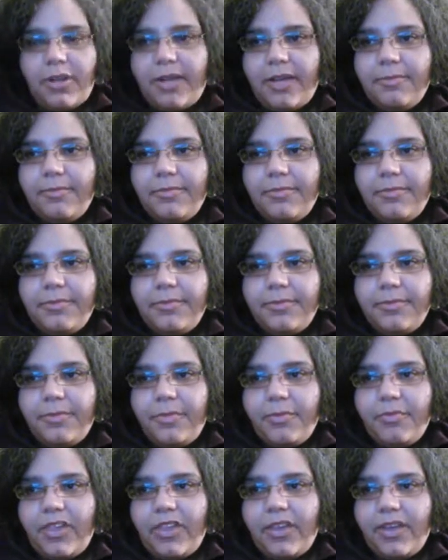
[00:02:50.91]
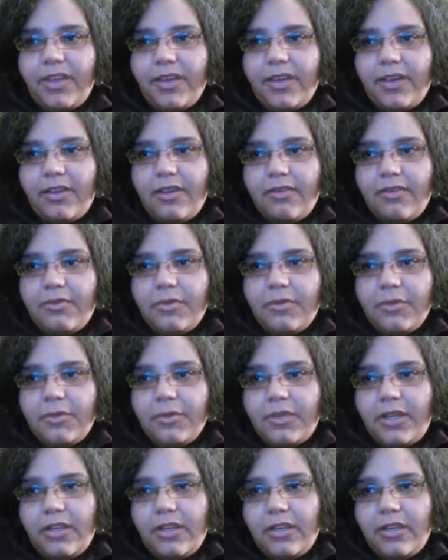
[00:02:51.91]
I'm thinking of
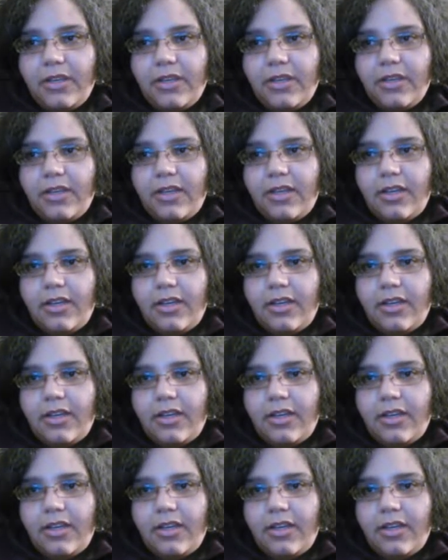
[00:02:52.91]
doing